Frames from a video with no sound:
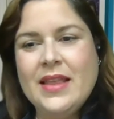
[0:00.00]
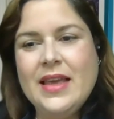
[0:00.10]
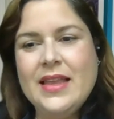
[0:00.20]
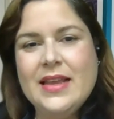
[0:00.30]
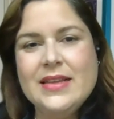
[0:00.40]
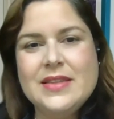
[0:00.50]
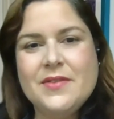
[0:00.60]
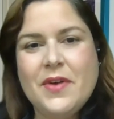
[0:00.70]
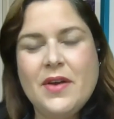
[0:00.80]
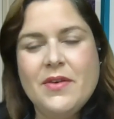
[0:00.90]
It is a
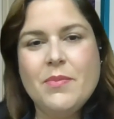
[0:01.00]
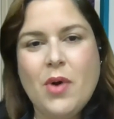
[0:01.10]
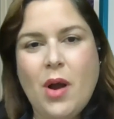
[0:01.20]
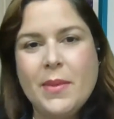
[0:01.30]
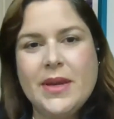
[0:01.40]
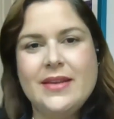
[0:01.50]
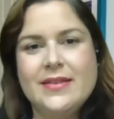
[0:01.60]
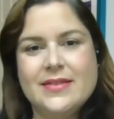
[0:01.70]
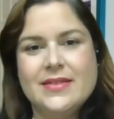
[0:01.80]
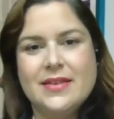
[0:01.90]
very prominent,
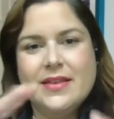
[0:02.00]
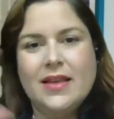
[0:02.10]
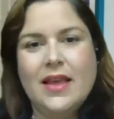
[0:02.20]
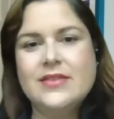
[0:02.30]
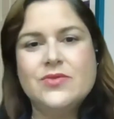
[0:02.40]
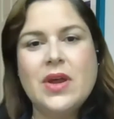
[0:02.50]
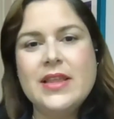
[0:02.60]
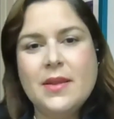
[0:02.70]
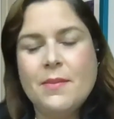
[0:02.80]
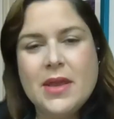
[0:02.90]
it's right
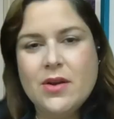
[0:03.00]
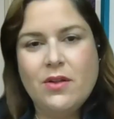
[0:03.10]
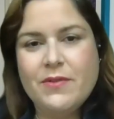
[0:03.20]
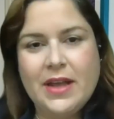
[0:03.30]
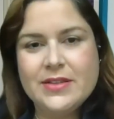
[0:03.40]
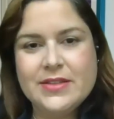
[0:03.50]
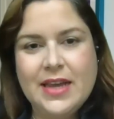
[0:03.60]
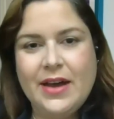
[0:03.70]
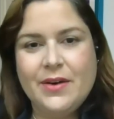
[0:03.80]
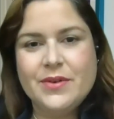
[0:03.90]
in the middle of
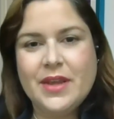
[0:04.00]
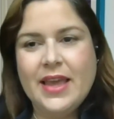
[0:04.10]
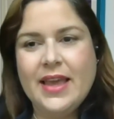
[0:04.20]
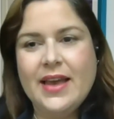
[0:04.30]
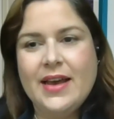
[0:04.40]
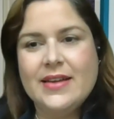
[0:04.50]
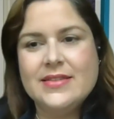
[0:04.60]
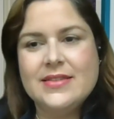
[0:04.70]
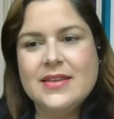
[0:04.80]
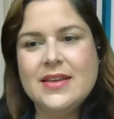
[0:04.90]
downtown, and
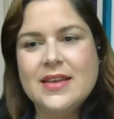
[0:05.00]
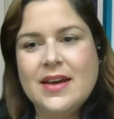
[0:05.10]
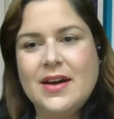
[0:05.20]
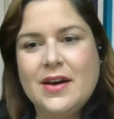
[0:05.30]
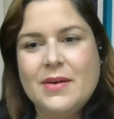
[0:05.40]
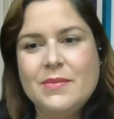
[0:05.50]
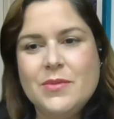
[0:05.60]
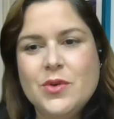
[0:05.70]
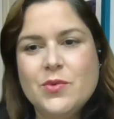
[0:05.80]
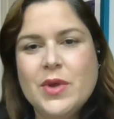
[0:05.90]

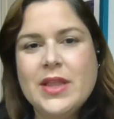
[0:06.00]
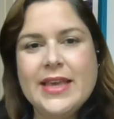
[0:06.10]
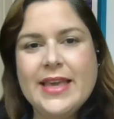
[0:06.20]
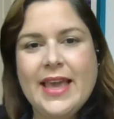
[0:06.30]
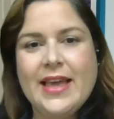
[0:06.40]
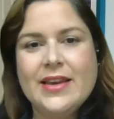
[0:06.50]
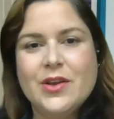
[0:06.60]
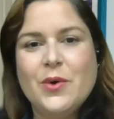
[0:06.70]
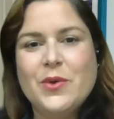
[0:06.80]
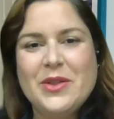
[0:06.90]
you really can't
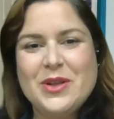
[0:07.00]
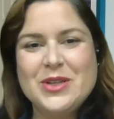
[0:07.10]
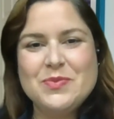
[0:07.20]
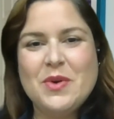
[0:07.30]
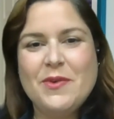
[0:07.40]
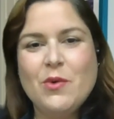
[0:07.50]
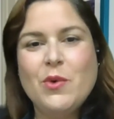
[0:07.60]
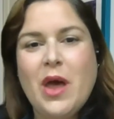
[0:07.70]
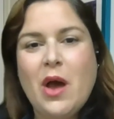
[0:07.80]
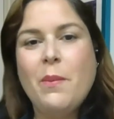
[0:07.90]
go downtown Springfield
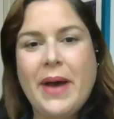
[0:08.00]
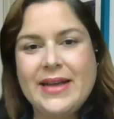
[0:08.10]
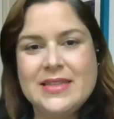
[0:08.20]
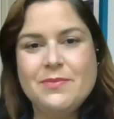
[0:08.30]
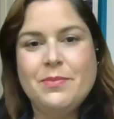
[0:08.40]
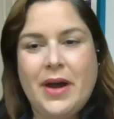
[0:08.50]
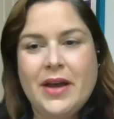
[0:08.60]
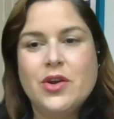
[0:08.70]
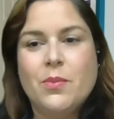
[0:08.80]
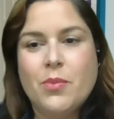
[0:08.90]
without passing by
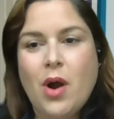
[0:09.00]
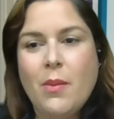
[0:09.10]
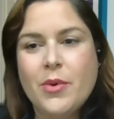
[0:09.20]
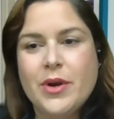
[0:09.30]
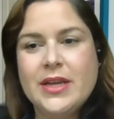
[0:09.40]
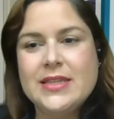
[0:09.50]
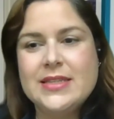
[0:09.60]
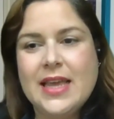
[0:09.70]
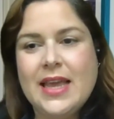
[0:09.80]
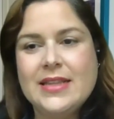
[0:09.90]
your properties
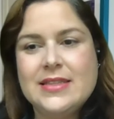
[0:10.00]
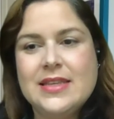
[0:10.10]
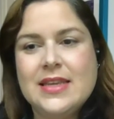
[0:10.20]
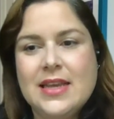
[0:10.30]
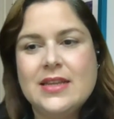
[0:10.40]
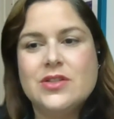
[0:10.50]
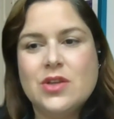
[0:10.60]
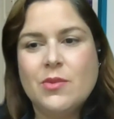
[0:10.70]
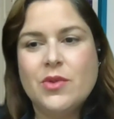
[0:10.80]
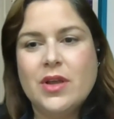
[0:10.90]
and seeing
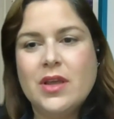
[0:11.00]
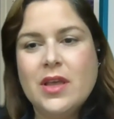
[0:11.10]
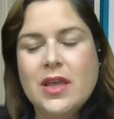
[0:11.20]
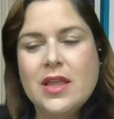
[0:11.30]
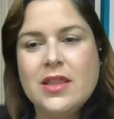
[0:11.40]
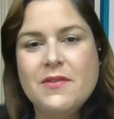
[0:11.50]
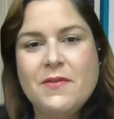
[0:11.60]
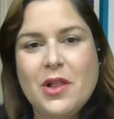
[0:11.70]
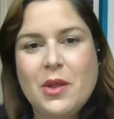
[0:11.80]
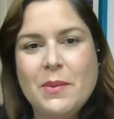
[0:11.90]
some of the
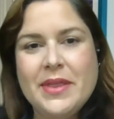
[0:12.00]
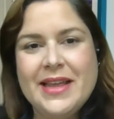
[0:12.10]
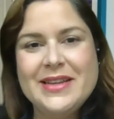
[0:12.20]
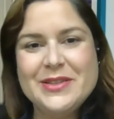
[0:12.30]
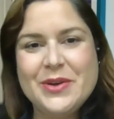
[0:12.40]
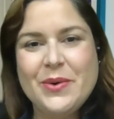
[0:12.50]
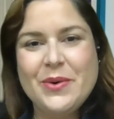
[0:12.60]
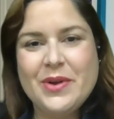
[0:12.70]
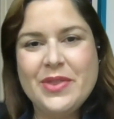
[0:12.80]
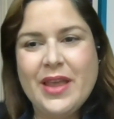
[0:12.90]
development that is going
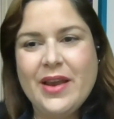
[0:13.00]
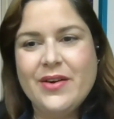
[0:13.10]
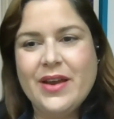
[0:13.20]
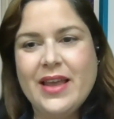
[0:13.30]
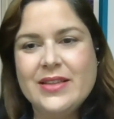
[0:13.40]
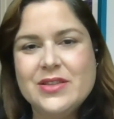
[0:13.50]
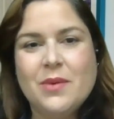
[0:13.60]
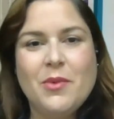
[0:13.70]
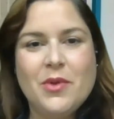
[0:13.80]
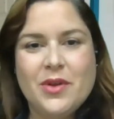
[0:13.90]
on there. And
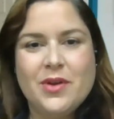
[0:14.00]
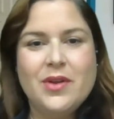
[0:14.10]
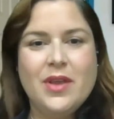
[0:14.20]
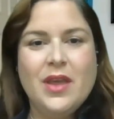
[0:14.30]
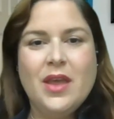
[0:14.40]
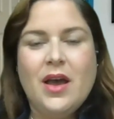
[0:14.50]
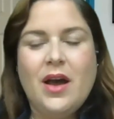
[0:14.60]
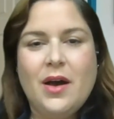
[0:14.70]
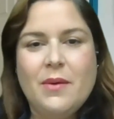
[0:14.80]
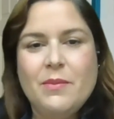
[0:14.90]
some of the
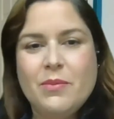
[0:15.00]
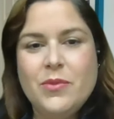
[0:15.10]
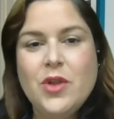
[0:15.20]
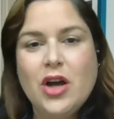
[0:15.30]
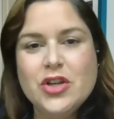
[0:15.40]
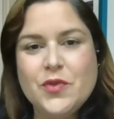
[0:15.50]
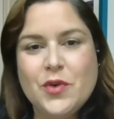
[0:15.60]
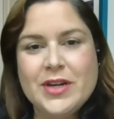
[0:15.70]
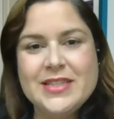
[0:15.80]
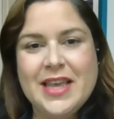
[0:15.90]
Nosh, for
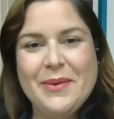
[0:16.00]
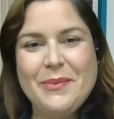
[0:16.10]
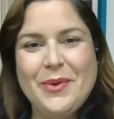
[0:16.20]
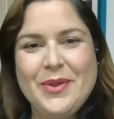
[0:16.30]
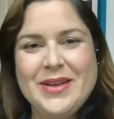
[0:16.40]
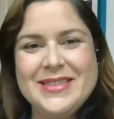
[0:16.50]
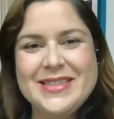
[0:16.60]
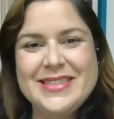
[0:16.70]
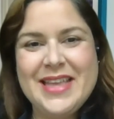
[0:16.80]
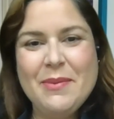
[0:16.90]
example, is a
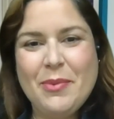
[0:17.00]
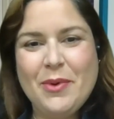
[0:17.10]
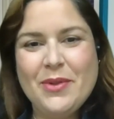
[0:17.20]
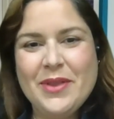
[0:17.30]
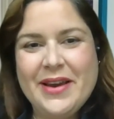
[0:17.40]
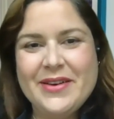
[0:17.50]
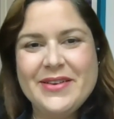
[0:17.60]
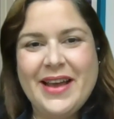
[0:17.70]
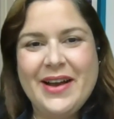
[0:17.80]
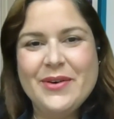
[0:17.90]
staple there
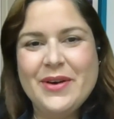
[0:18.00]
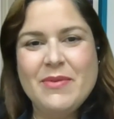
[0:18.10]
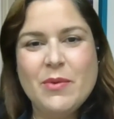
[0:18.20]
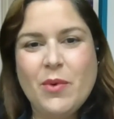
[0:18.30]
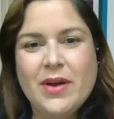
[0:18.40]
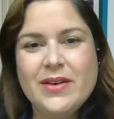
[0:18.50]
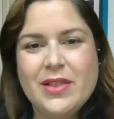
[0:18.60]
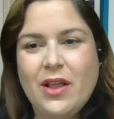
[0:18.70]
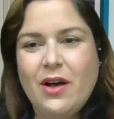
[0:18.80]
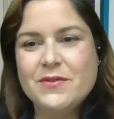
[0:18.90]
now. Everyone
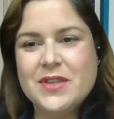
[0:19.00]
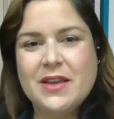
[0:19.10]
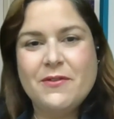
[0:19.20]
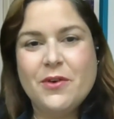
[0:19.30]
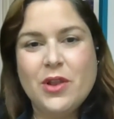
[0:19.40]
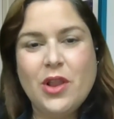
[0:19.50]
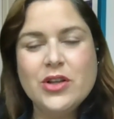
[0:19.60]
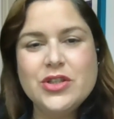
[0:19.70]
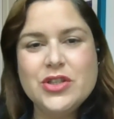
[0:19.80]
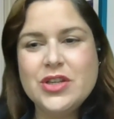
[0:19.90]
loves it for
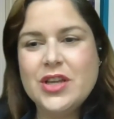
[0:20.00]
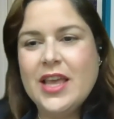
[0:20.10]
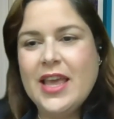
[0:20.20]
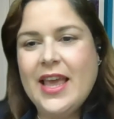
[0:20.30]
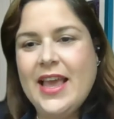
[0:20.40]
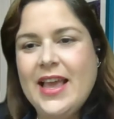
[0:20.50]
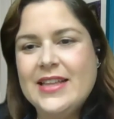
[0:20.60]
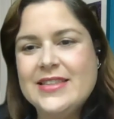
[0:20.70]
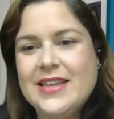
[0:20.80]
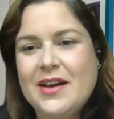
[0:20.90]
lunch
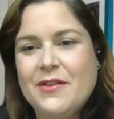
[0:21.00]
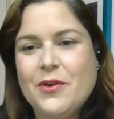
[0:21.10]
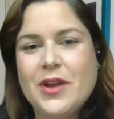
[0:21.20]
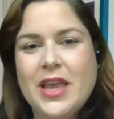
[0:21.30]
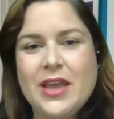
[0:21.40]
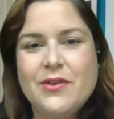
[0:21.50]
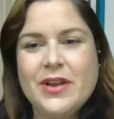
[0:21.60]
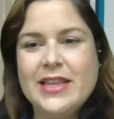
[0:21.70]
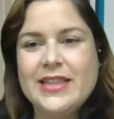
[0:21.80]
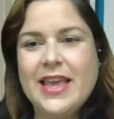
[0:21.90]
and for
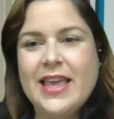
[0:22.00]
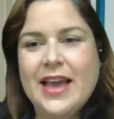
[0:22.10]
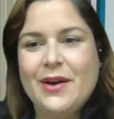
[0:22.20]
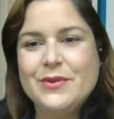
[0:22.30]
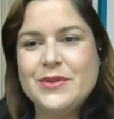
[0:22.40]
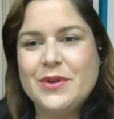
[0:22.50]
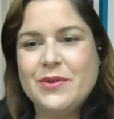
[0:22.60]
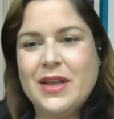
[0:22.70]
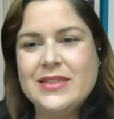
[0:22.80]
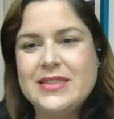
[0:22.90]
catering and takeout. So
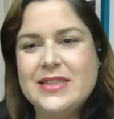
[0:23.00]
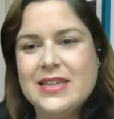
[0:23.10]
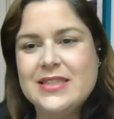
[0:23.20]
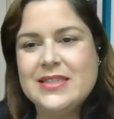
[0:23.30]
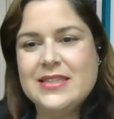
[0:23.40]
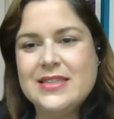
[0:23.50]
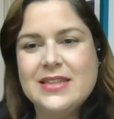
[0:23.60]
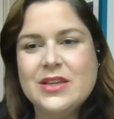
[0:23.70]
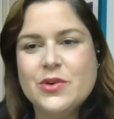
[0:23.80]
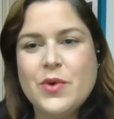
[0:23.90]

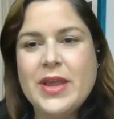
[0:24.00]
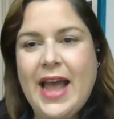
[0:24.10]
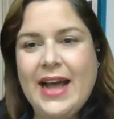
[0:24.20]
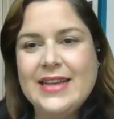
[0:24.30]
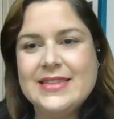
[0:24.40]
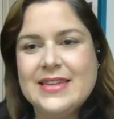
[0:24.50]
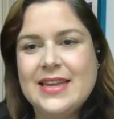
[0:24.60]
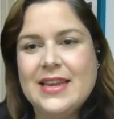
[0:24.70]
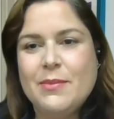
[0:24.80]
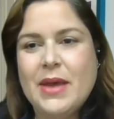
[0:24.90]
that's a great asset
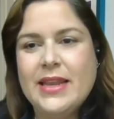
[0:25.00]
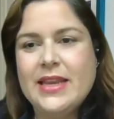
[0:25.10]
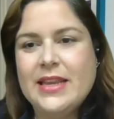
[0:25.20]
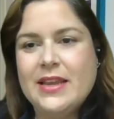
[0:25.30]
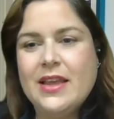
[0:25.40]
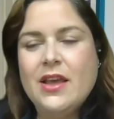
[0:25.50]
and amenity